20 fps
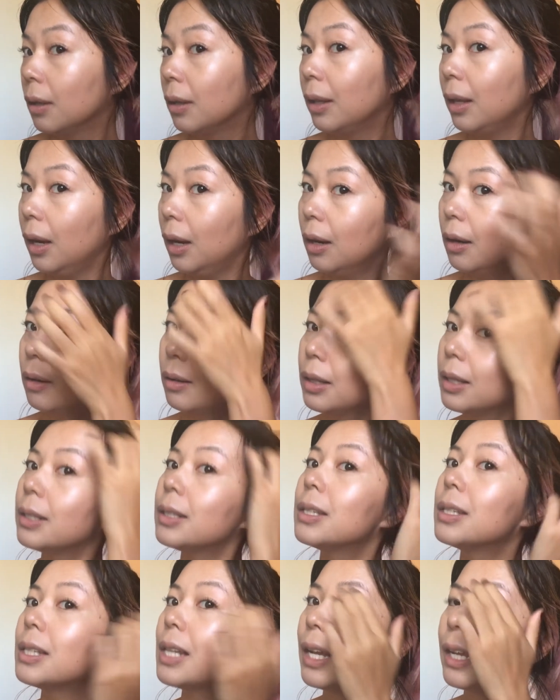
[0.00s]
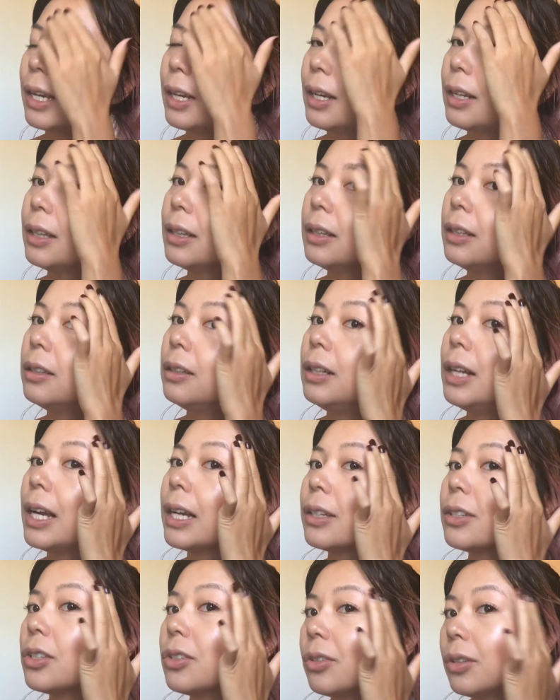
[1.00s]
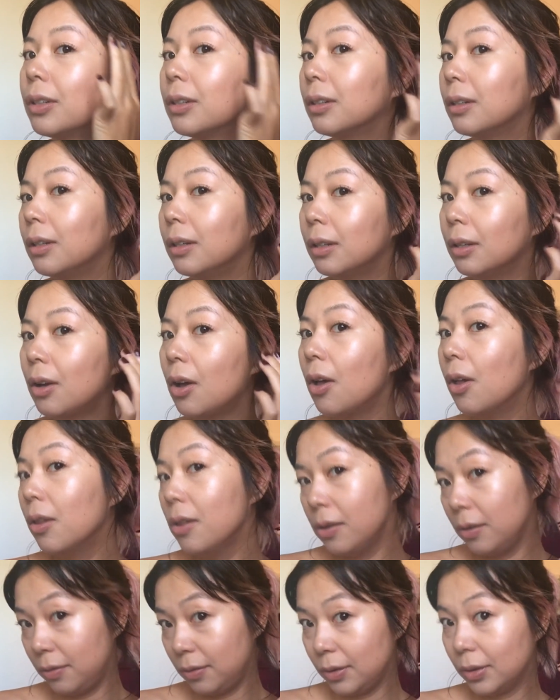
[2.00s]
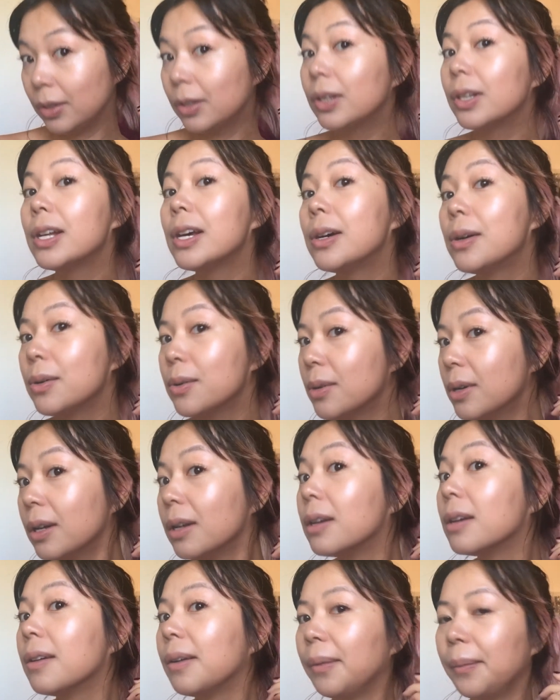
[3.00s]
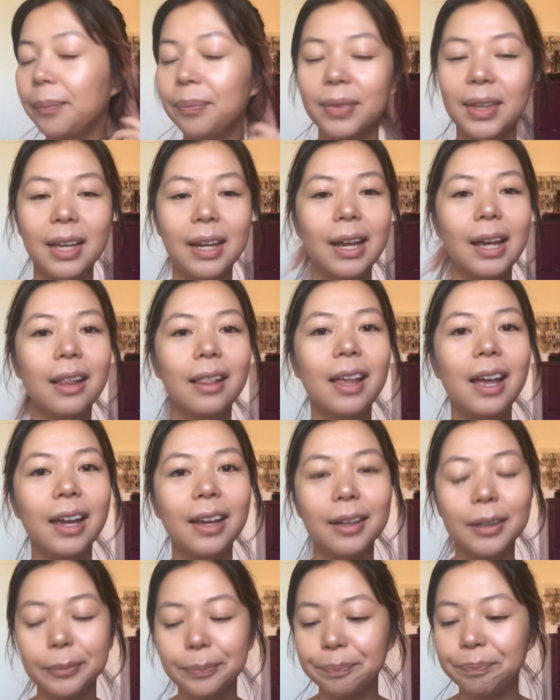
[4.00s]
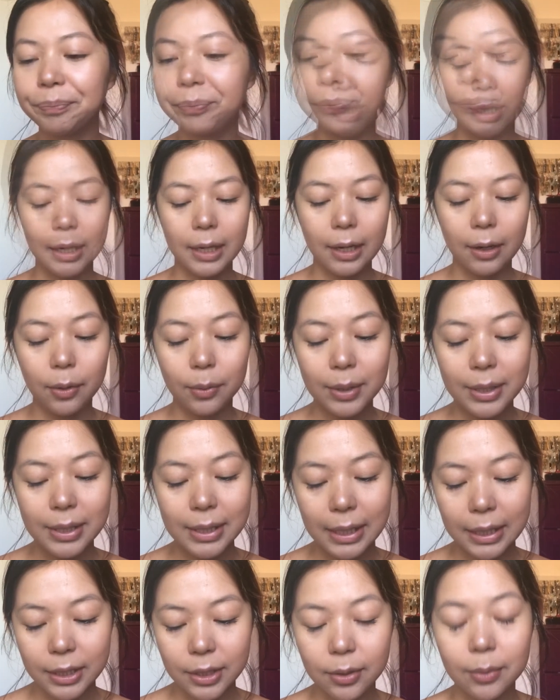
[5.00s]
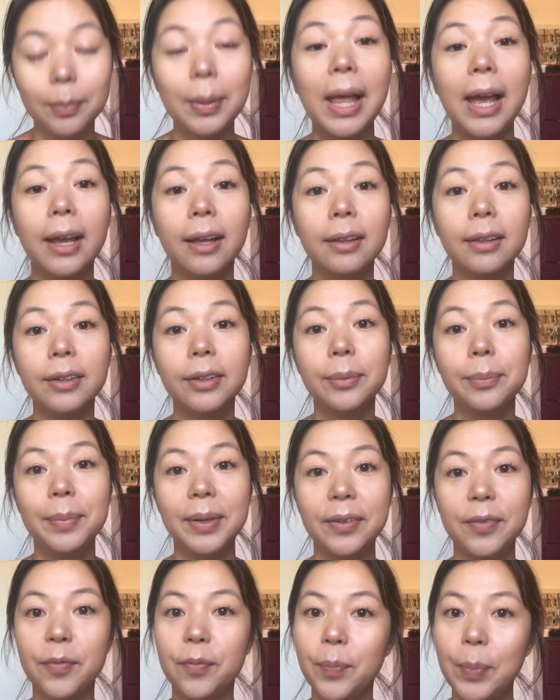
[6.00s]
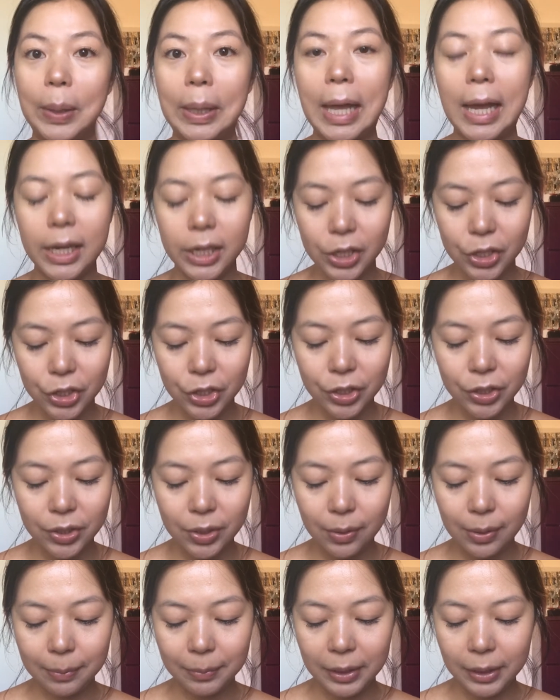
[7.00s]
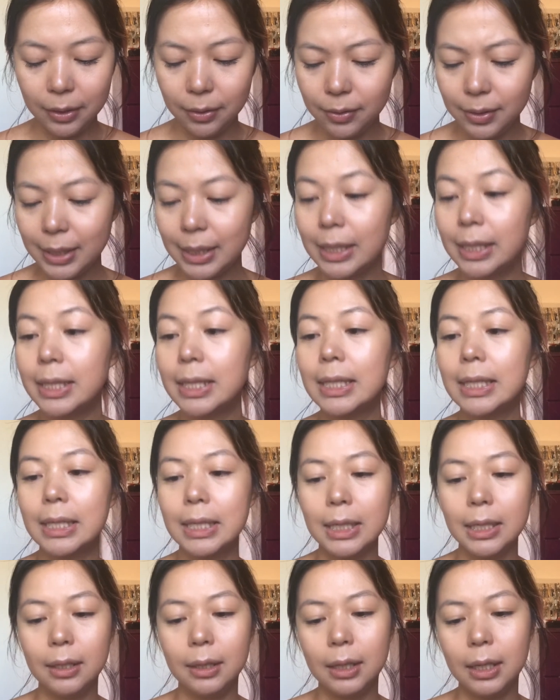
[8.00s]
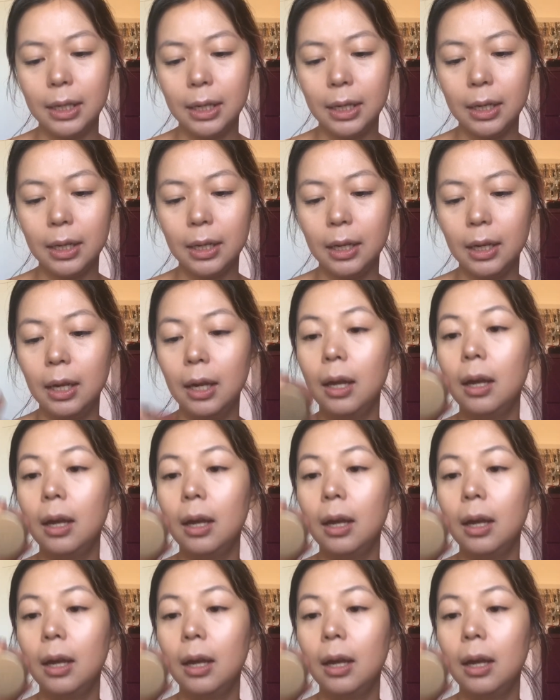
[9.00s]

There, that's that little extra all over glow that I like. And then I always like to apply a little bit of blush, so I'm going to use the Stila,